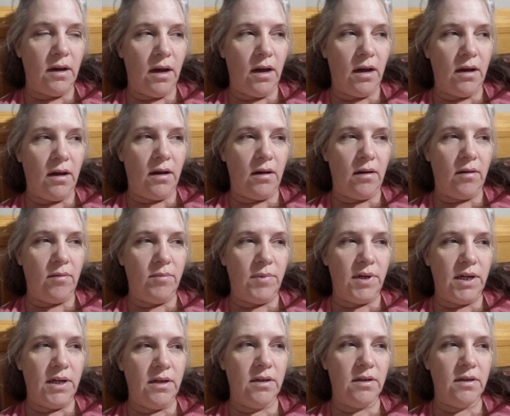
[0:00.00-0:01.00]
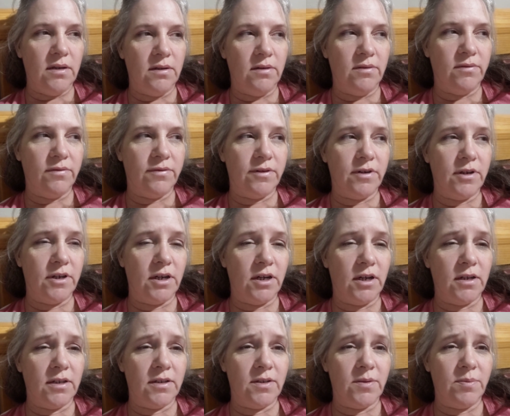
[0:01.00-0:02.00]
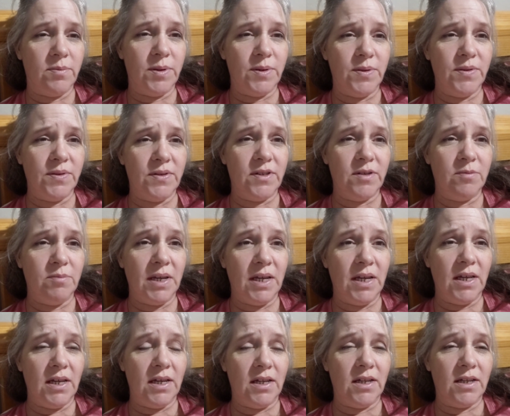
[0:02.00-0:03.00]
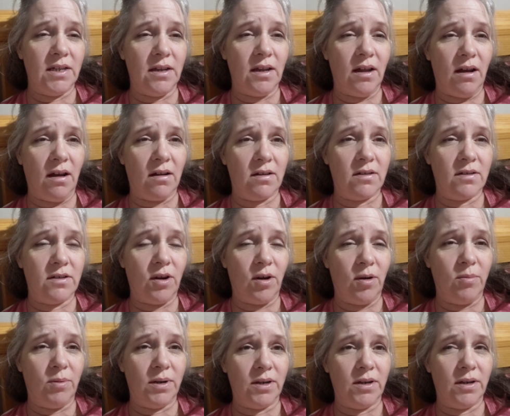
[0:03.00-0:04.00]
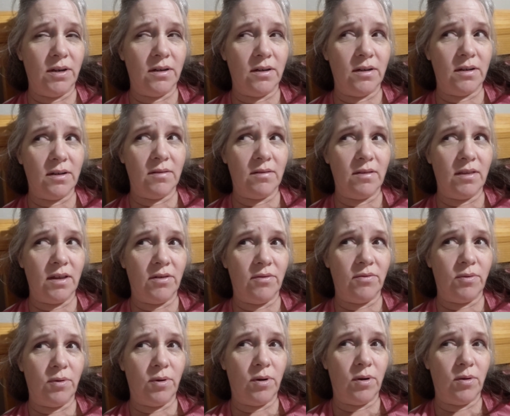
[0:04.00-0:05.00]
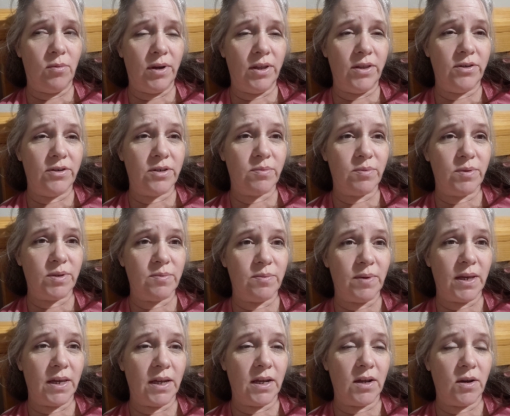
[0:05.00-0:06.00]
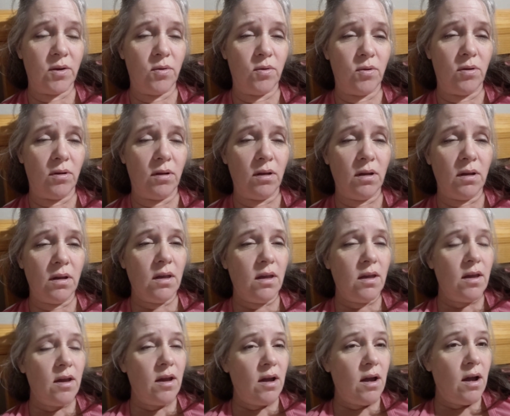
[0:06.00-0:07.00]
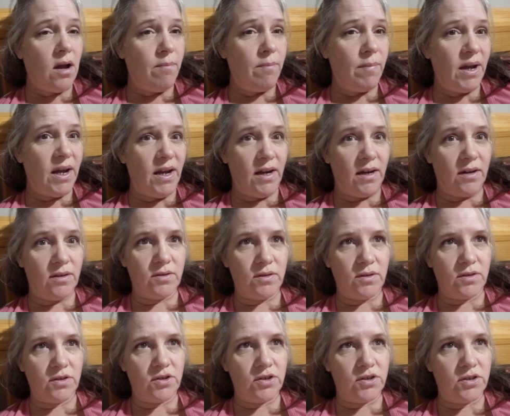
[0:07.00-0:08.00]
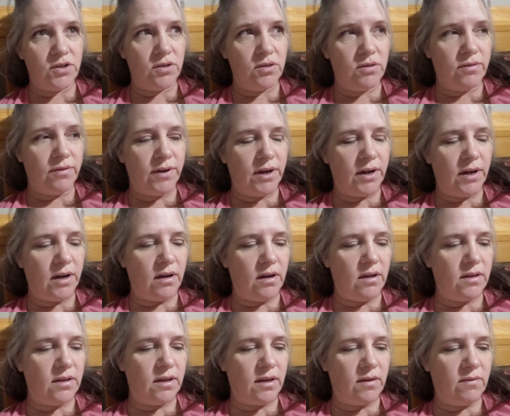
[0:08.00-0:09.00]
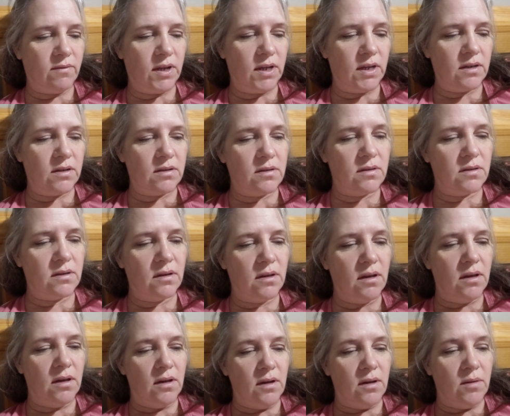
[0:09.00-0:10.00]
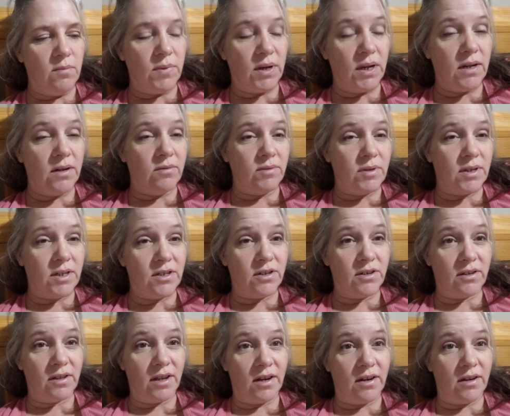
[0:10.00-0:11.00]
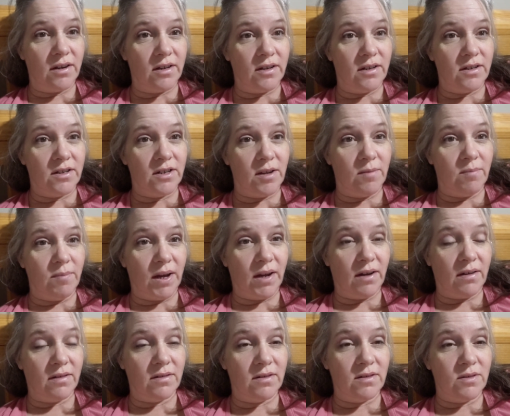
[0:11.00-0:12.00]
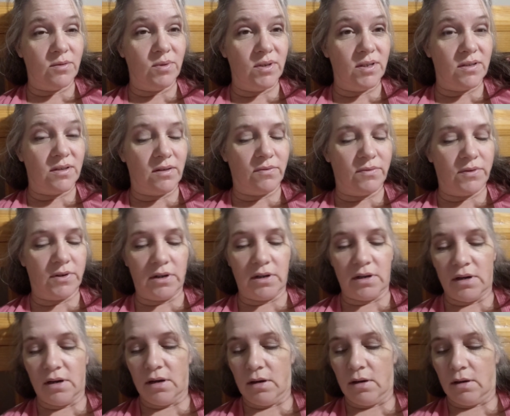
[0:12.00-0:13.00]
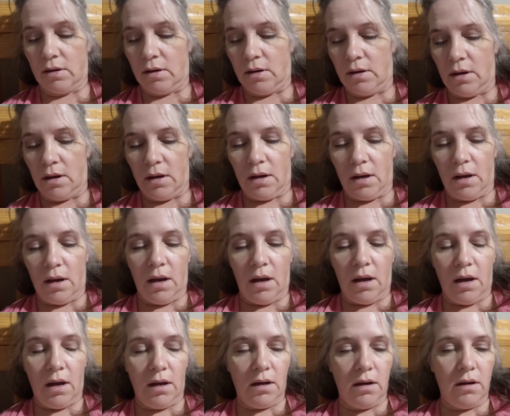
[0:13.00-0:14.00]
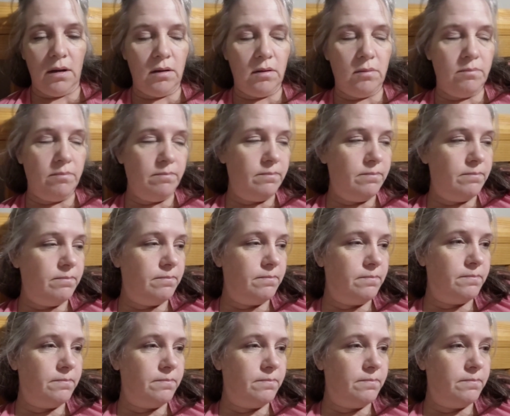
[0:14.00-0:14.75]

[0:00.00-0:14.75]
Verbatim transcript: um, for supposed to be October Therefore, weather's supposed to be getting cool. My house is sure very hot in the evenings. But I don't want to turn the air conditioning back on, so we suffer. Um,